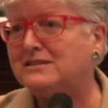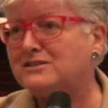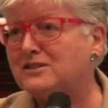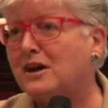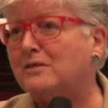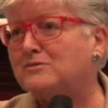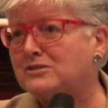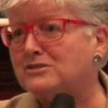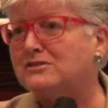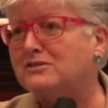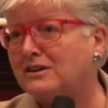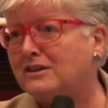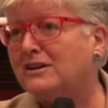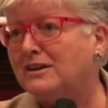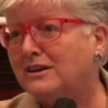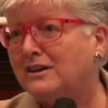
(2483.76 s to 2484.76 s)
time just...
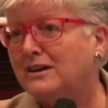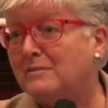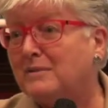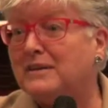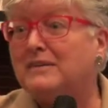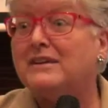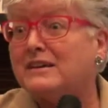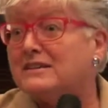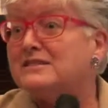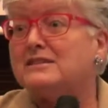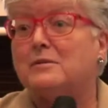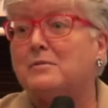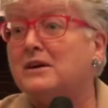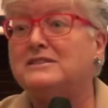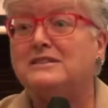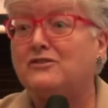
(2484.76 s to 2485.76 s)
But next
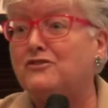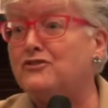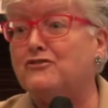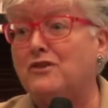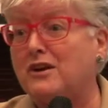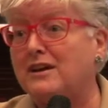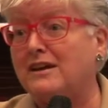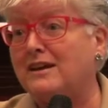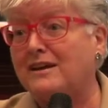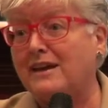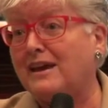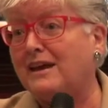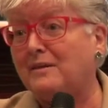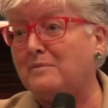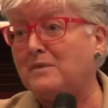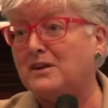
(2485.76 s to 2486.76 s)
time I did 3
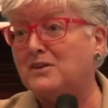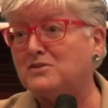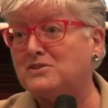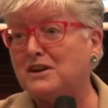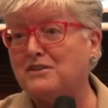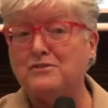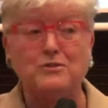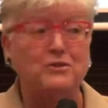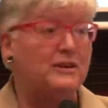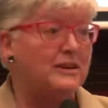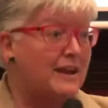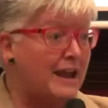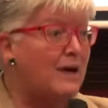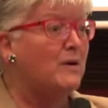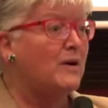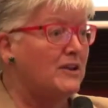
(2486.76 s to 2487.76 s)
again because I thought,
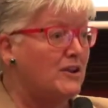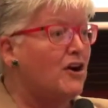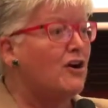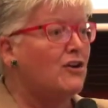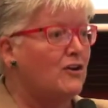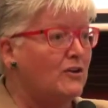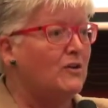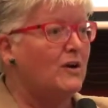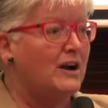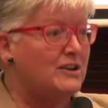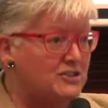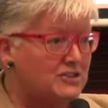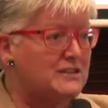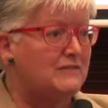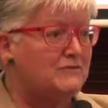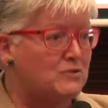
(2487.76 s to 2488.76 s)
now I know, I
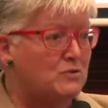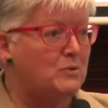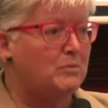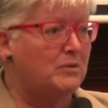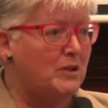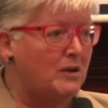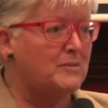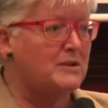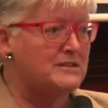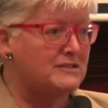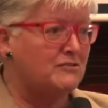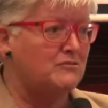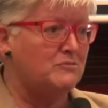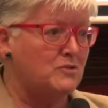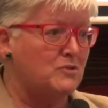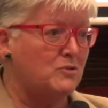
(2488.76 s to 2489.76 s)
just have to apply
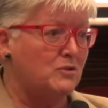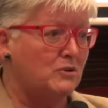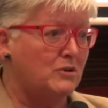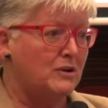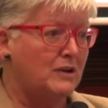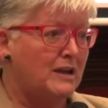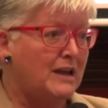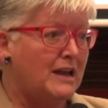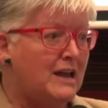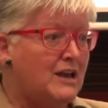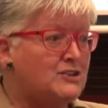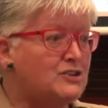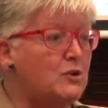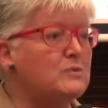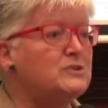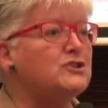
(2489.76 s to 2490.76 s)
myself more.
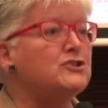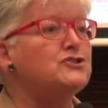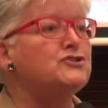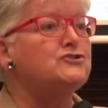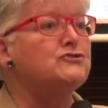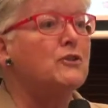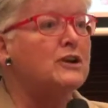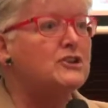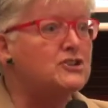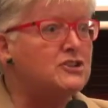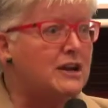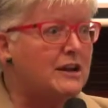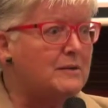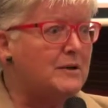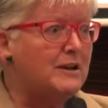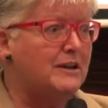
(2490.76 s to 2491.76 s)
So it was a stretch
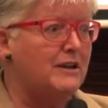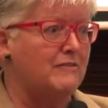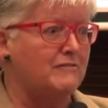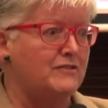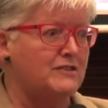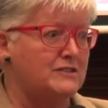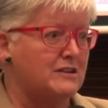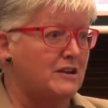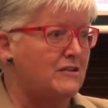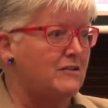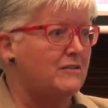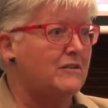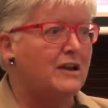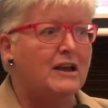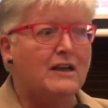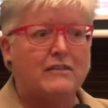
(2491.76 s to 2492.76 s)
out of my comfort zone.
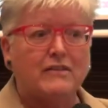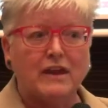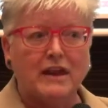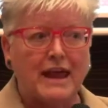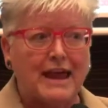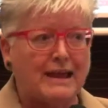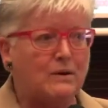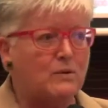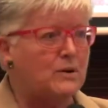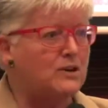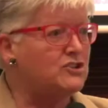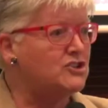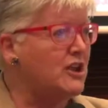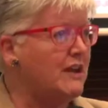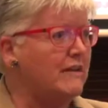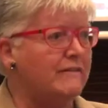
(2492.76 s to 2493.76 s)
The
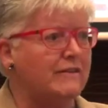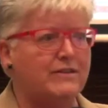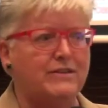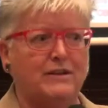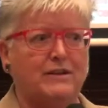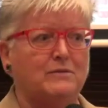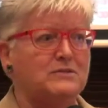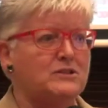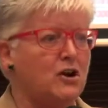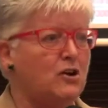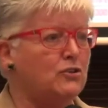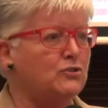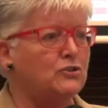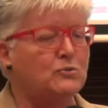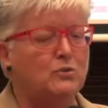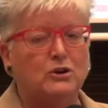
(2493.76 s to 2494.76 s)
language, everything. It was a
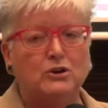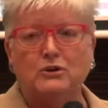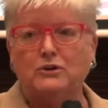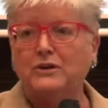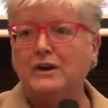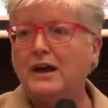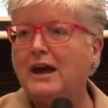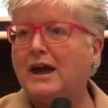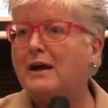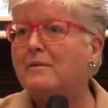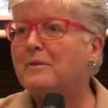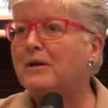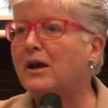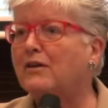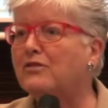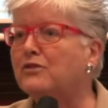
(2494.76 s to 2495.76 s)
whole new world.
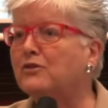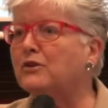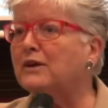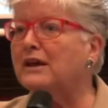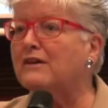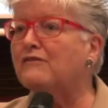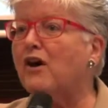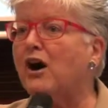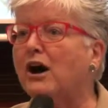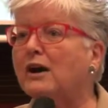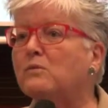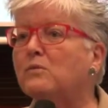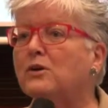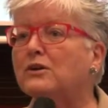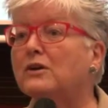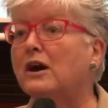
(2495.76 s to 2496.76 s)
But I thought, if I
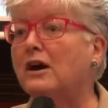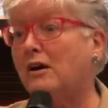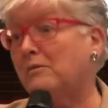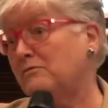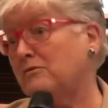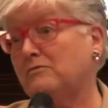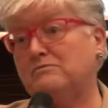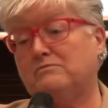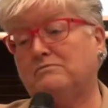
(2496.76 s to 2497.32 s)
want to, I'm